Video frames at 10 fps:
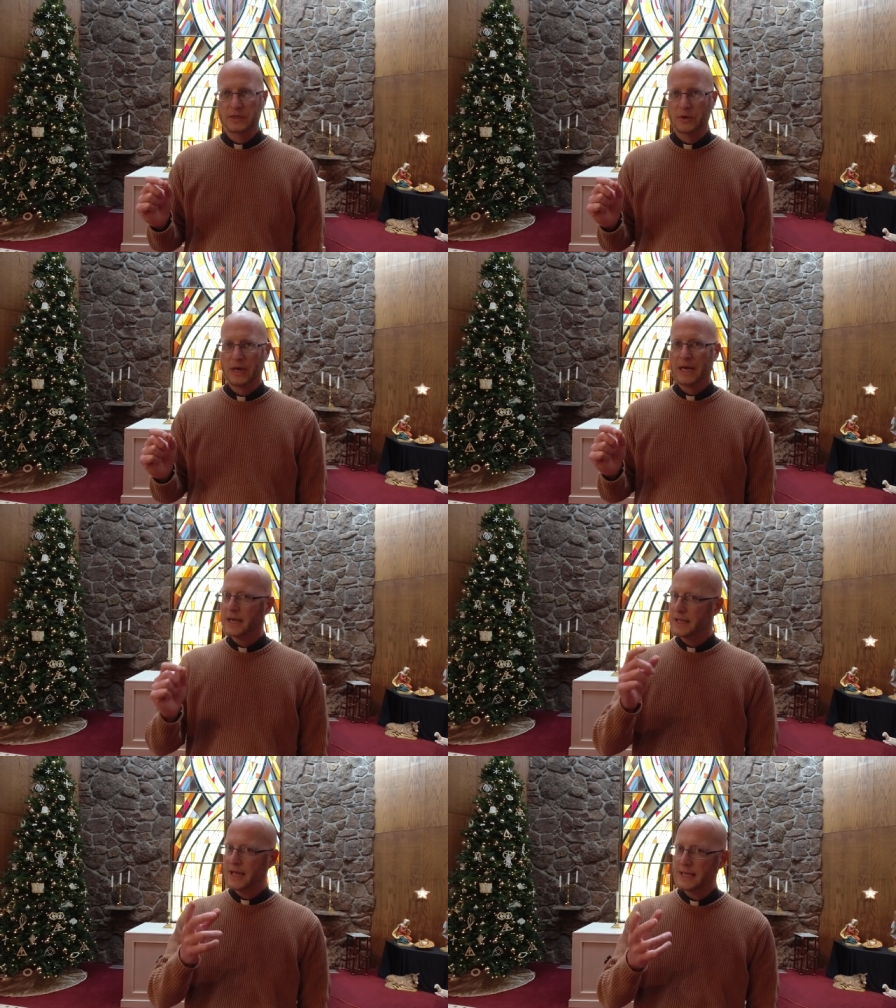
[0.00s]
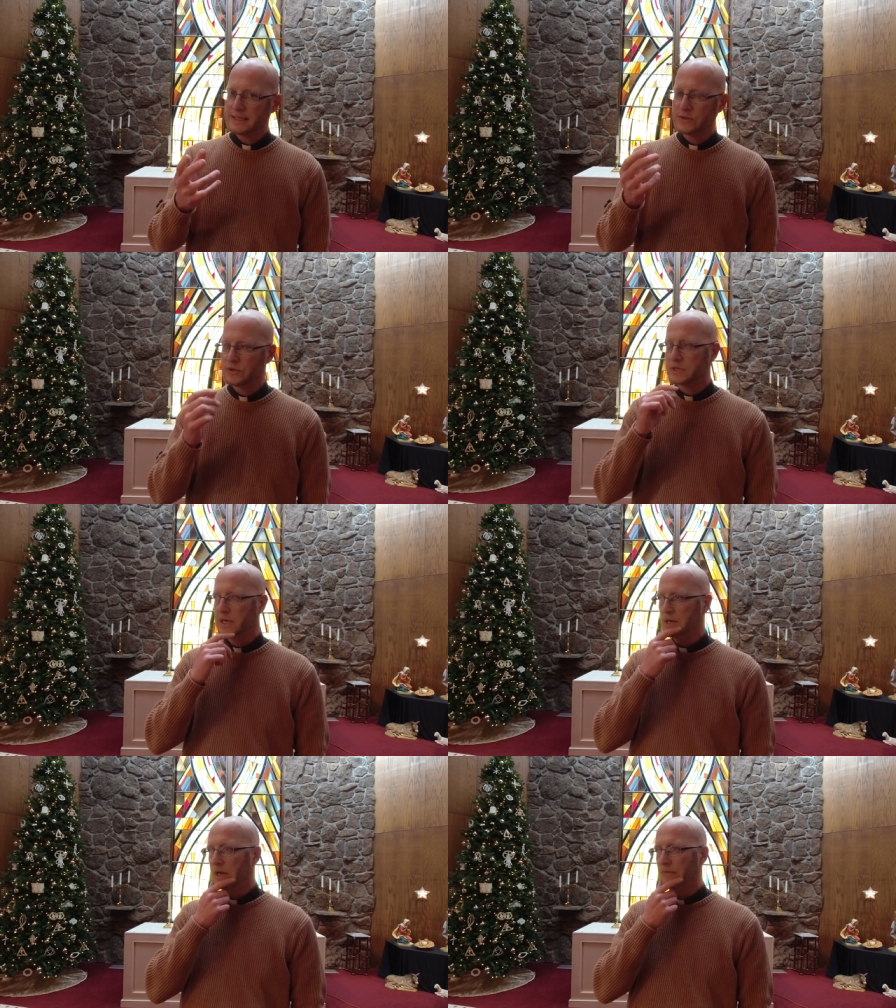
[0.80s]
So that's
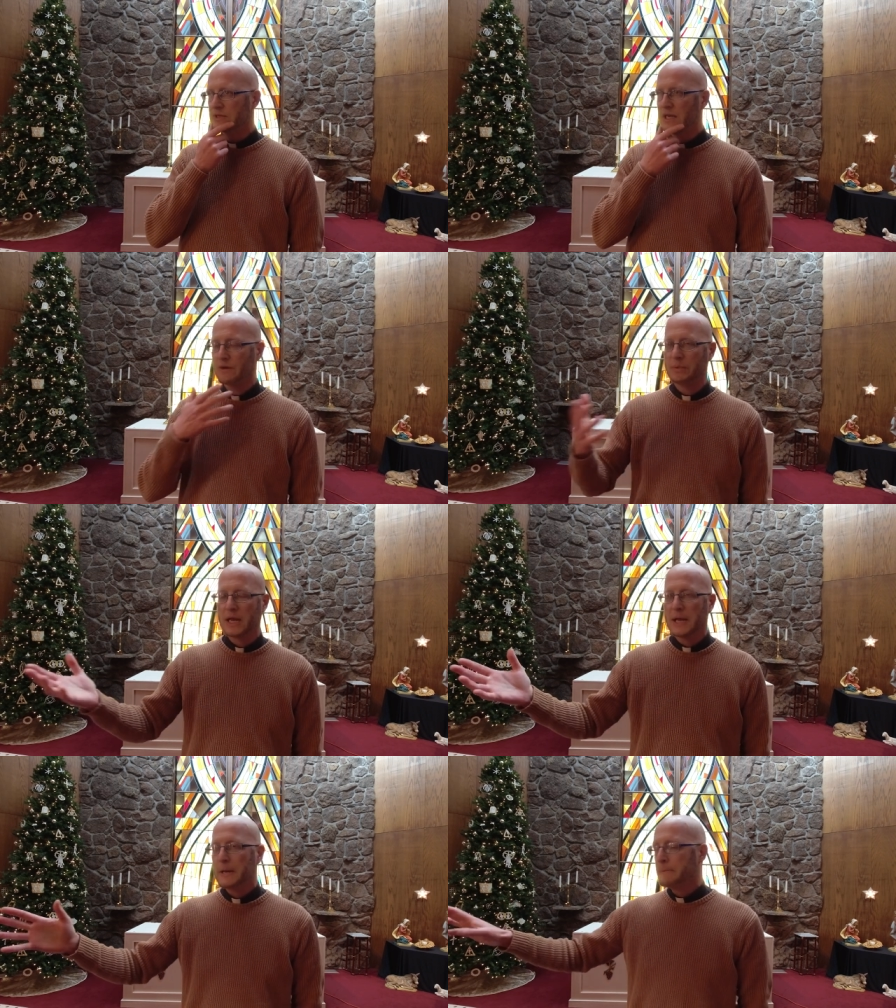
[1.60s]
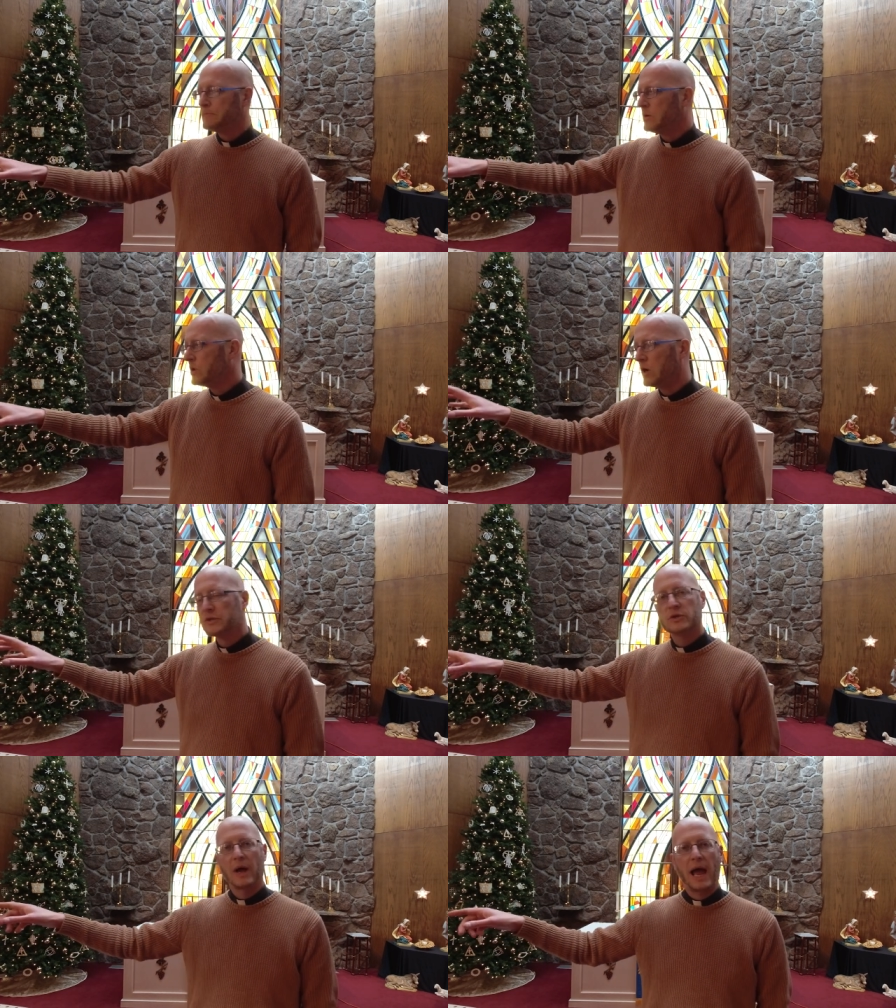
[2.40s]
interesting in and of itself. But then we
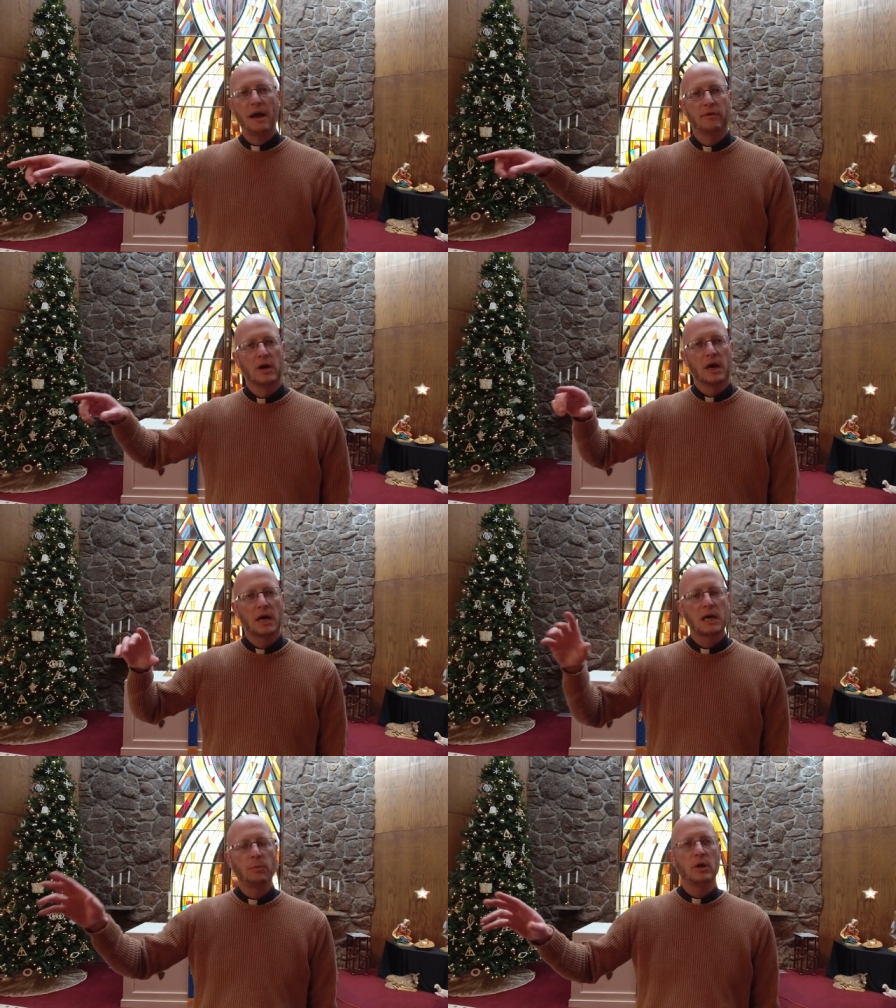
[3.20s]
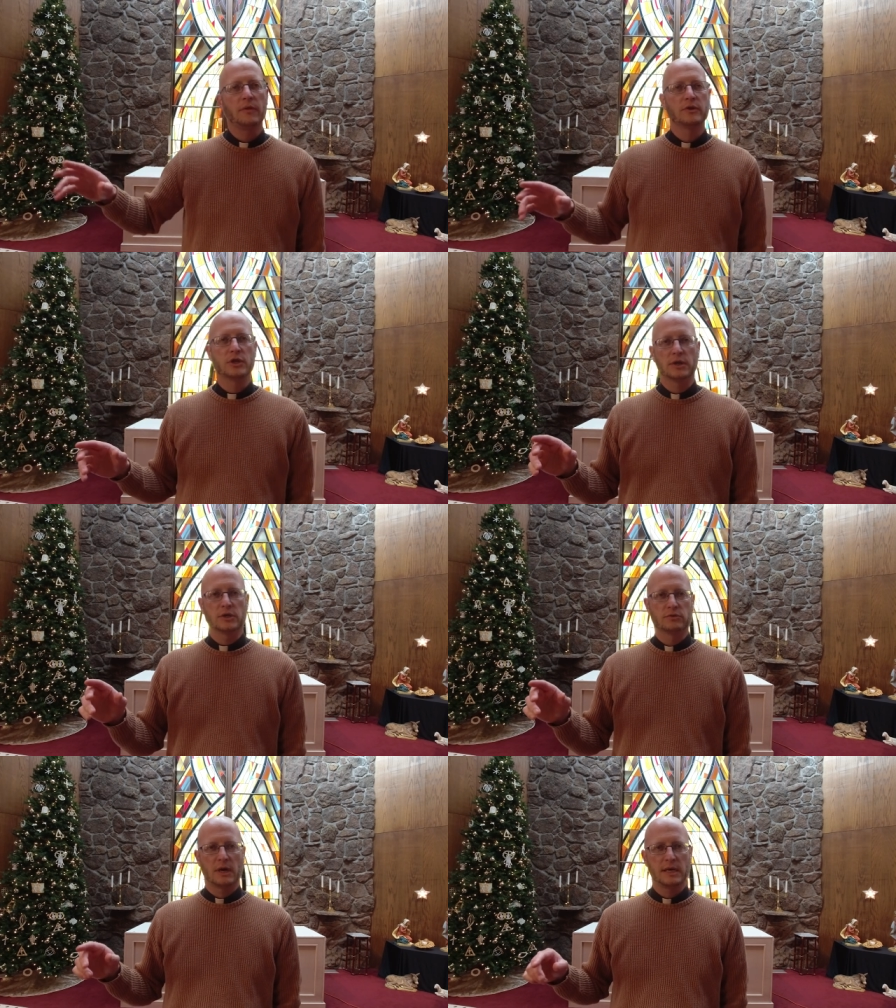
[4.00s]
also have a, a couple other
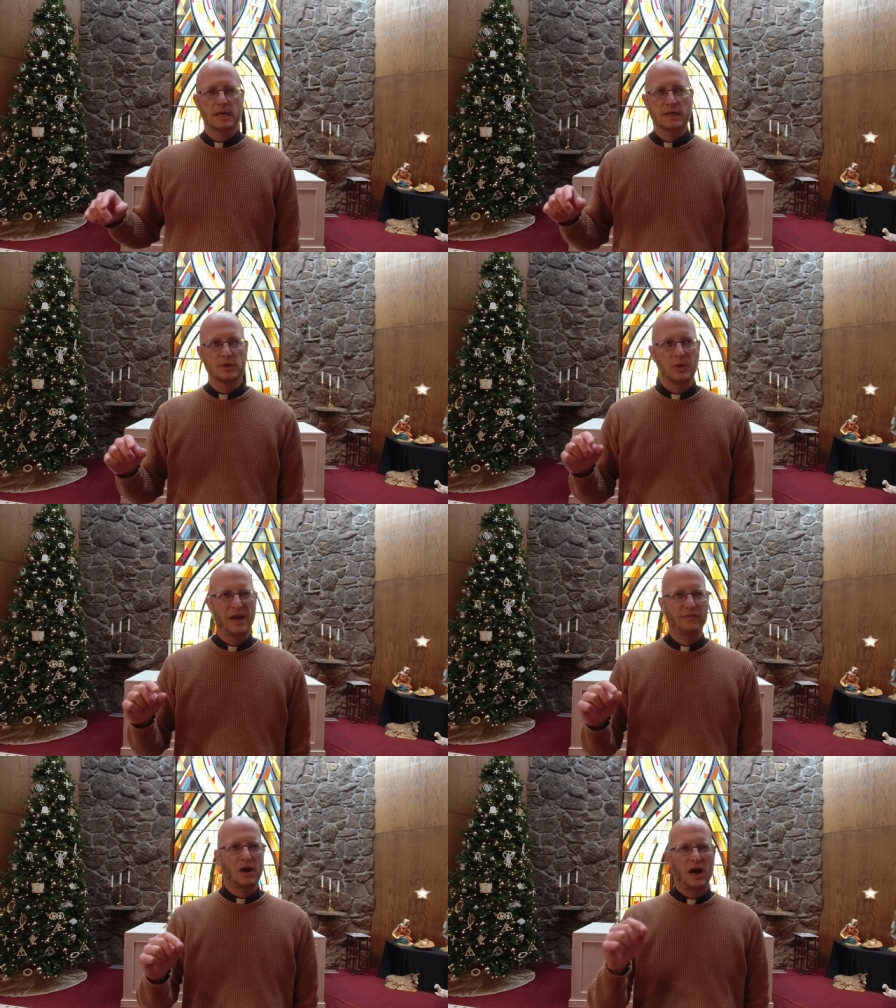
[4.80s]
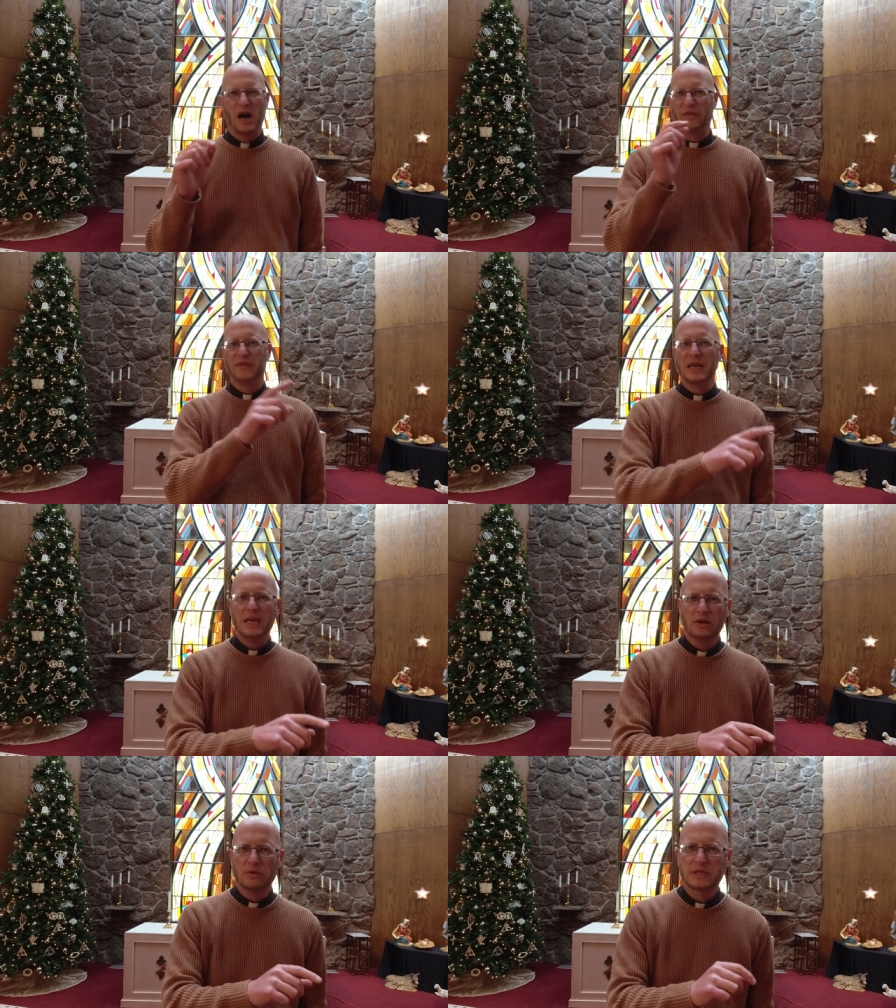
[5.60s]
judges, right? Uh, so we have
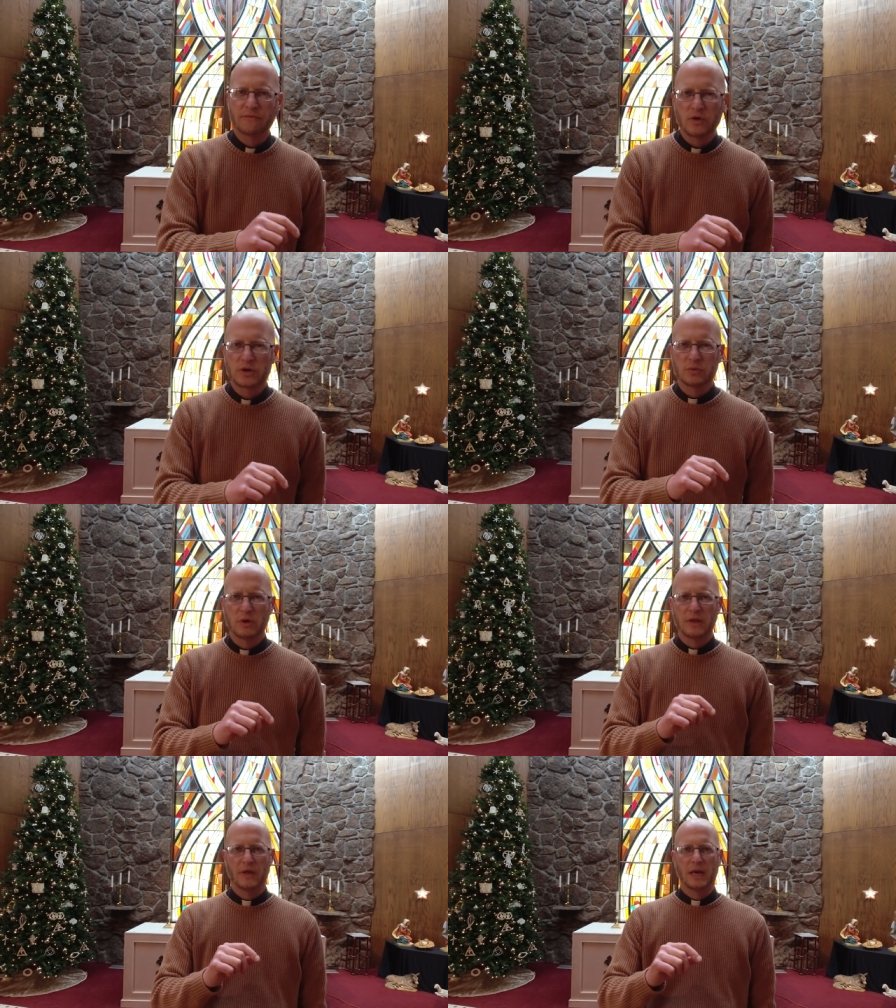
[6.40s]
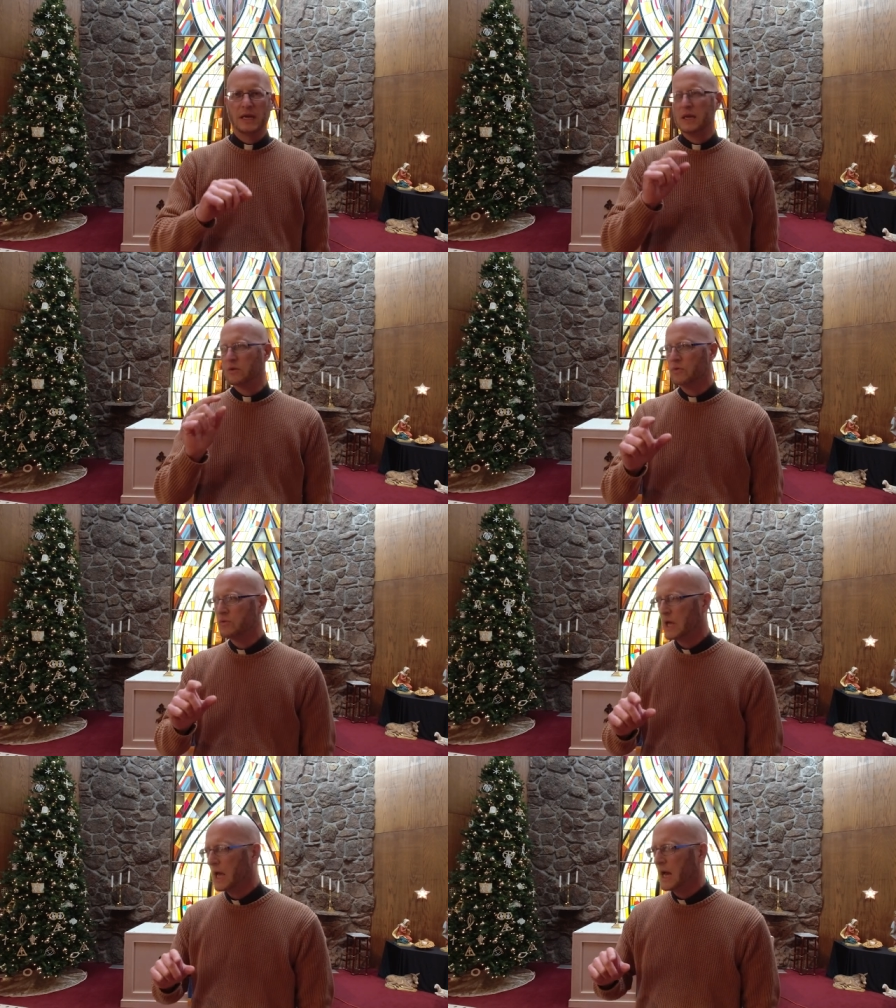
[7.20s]
Othniel is the first one, and then Ehud.